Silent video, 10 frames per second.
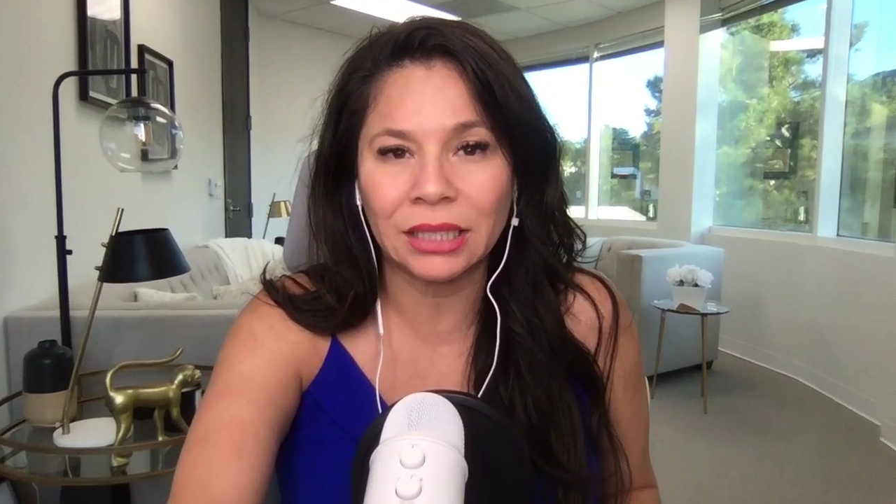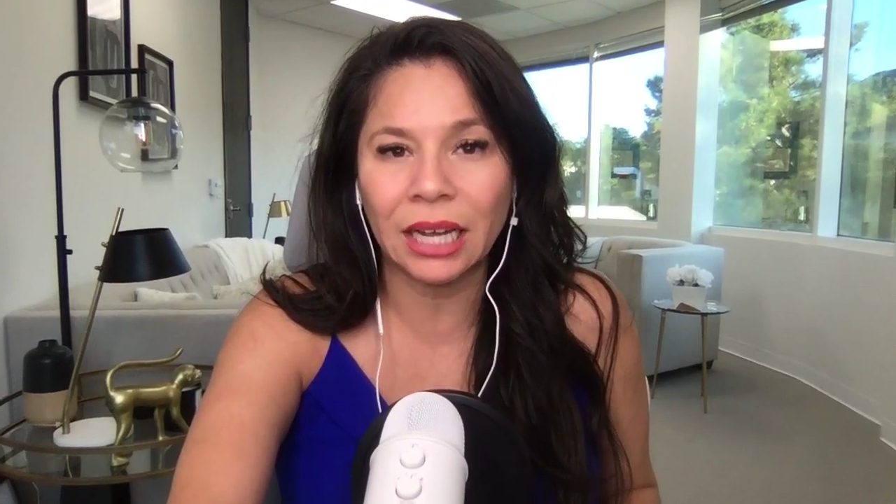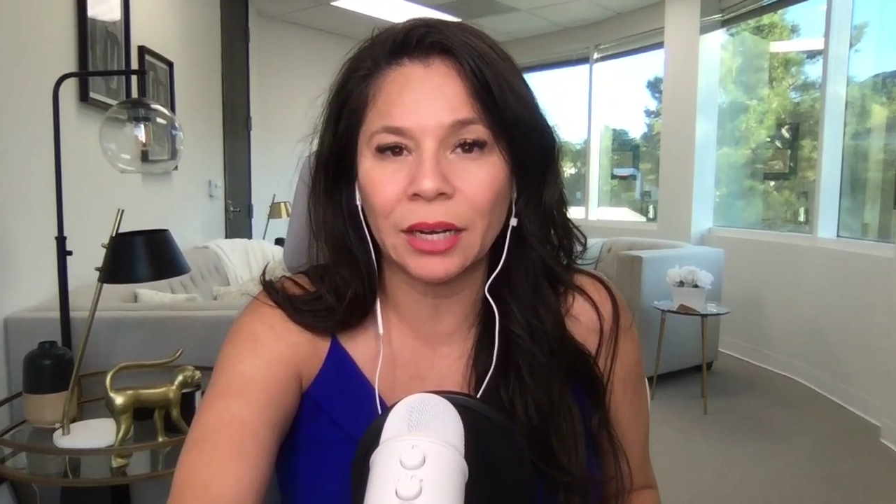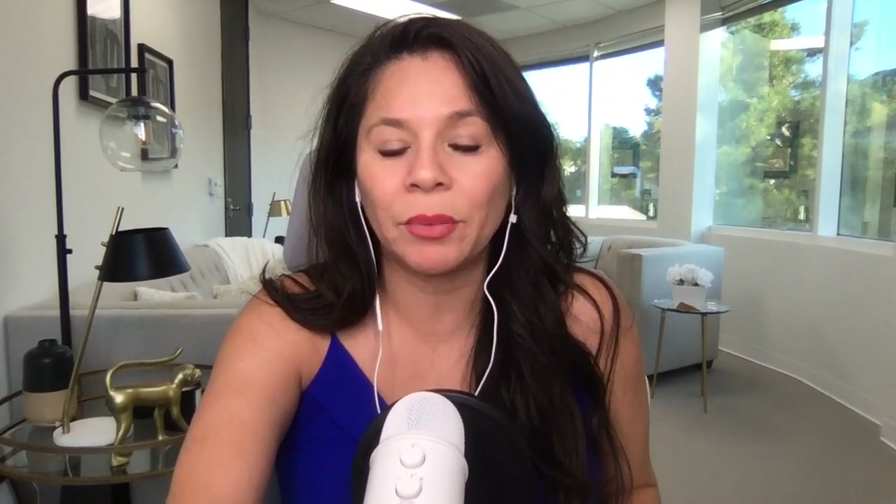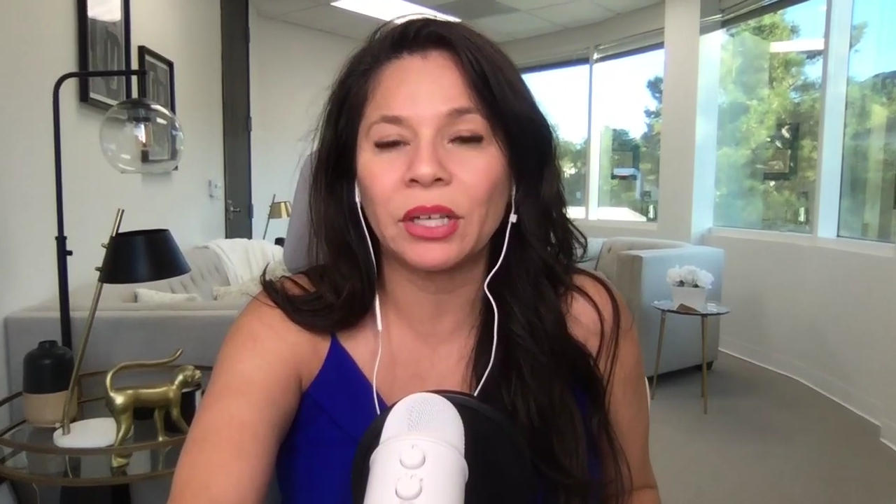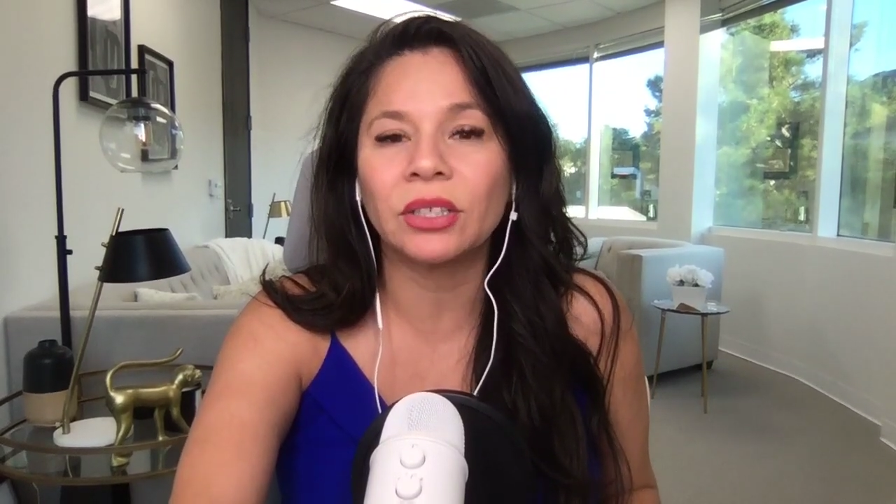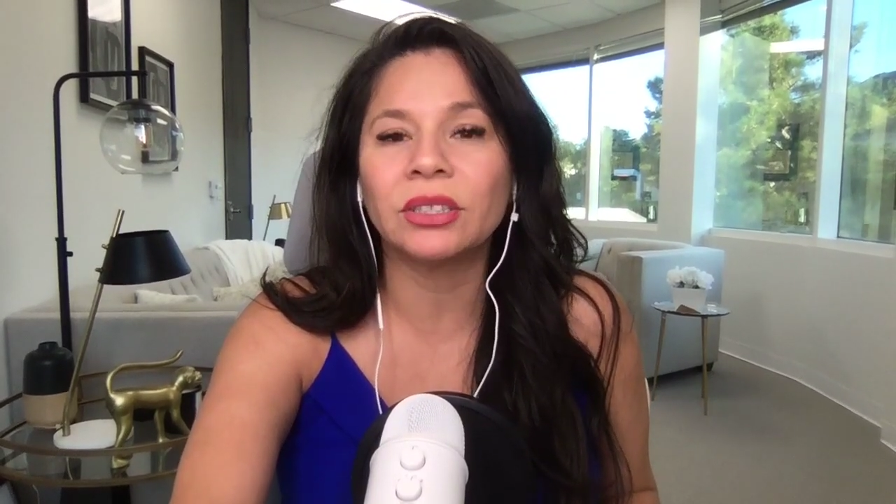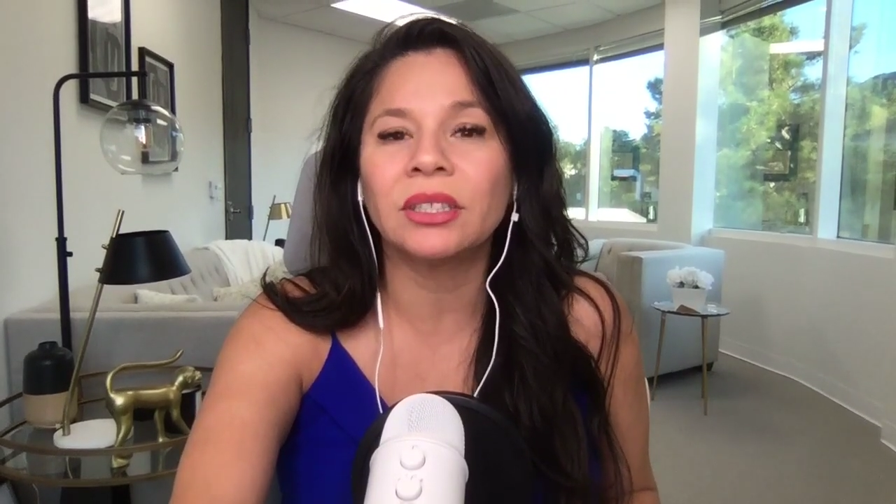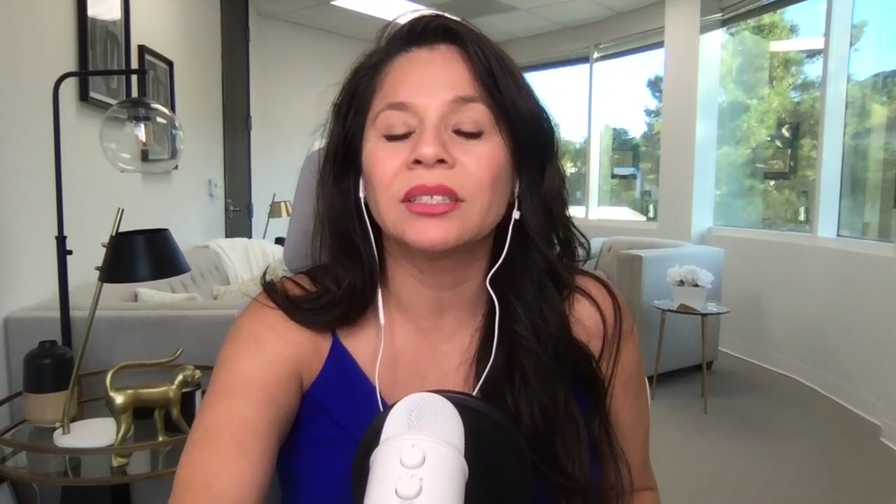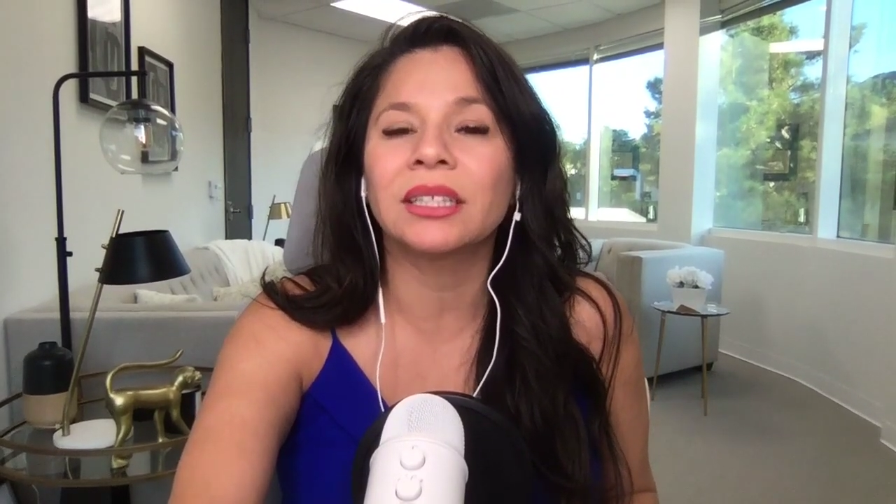and
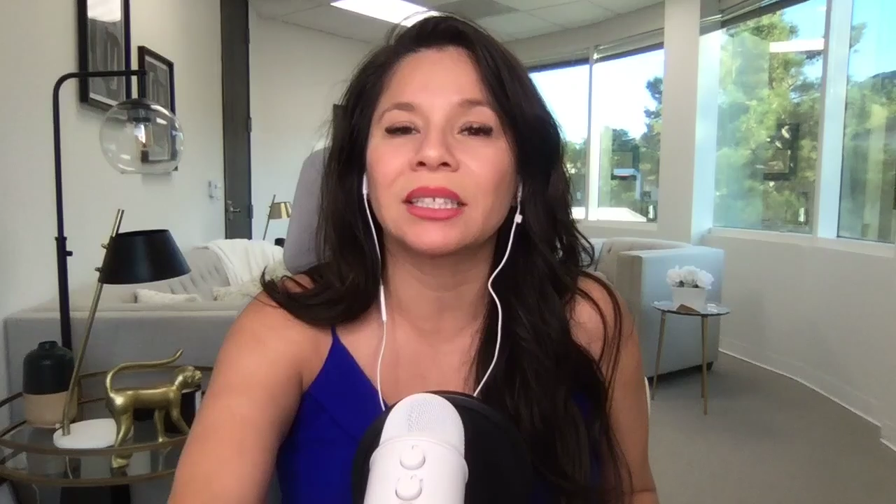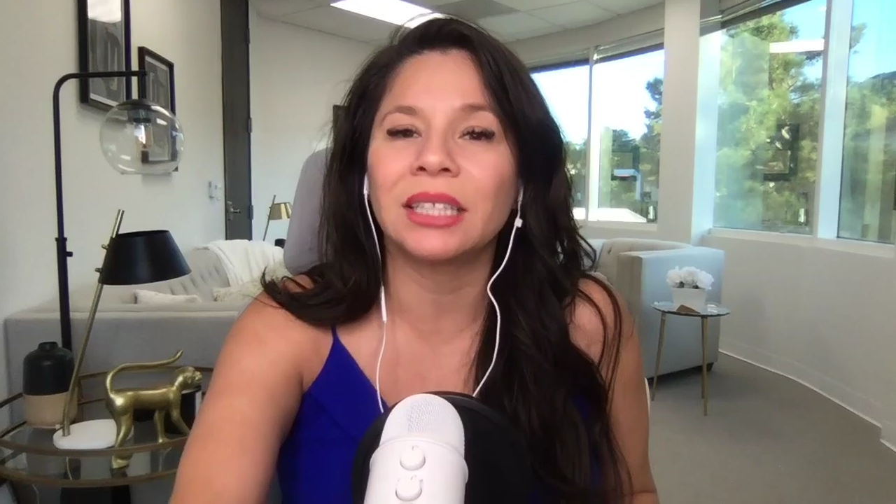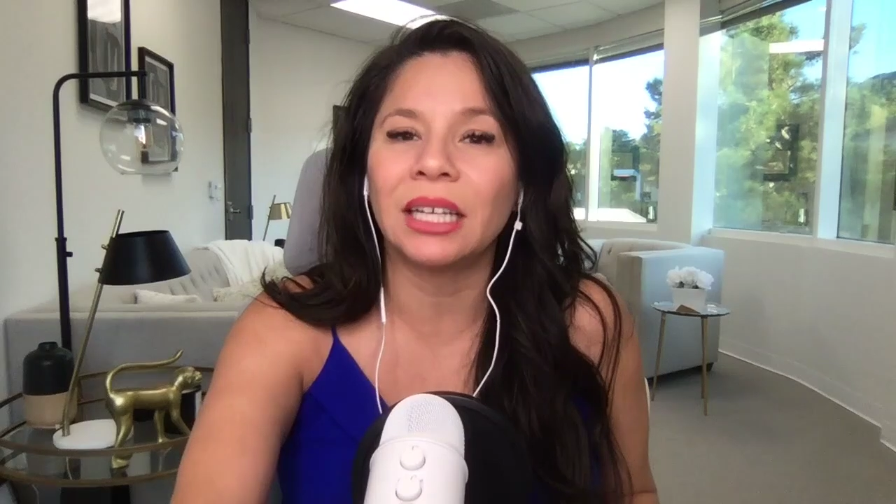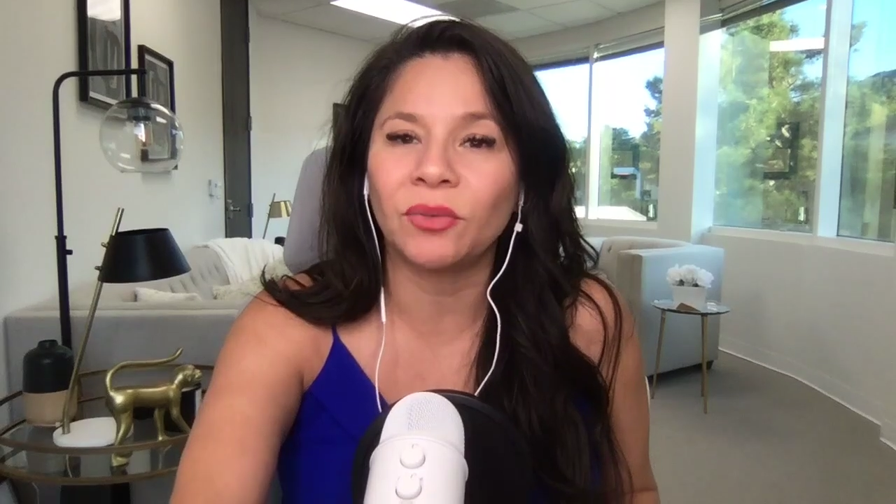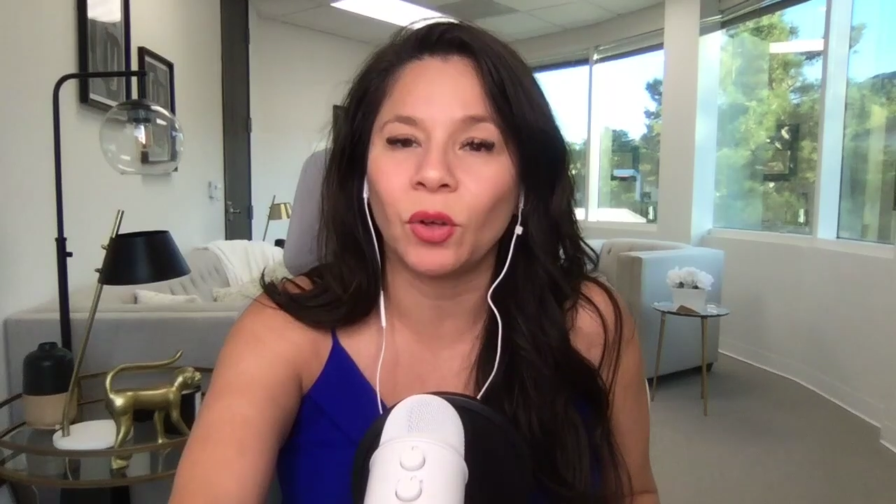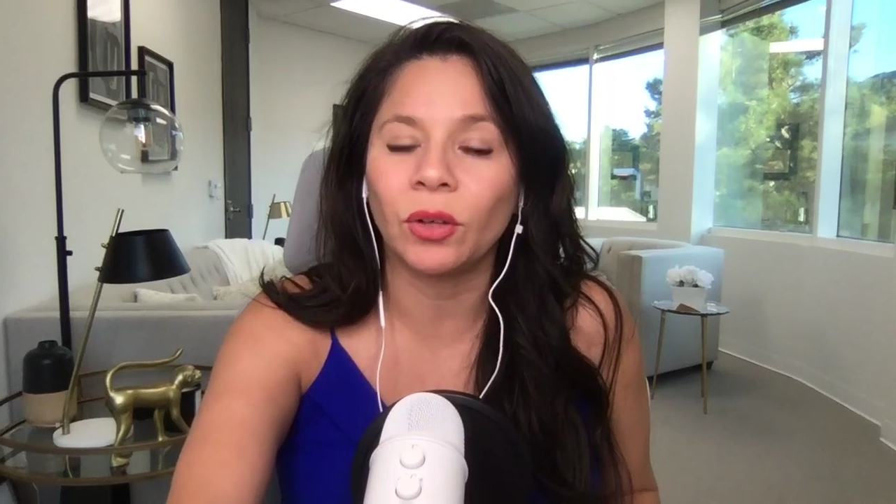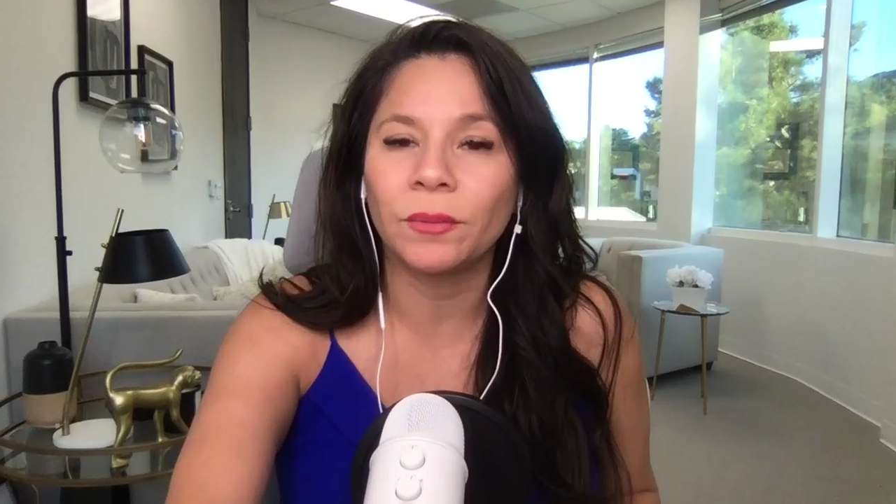appears successful.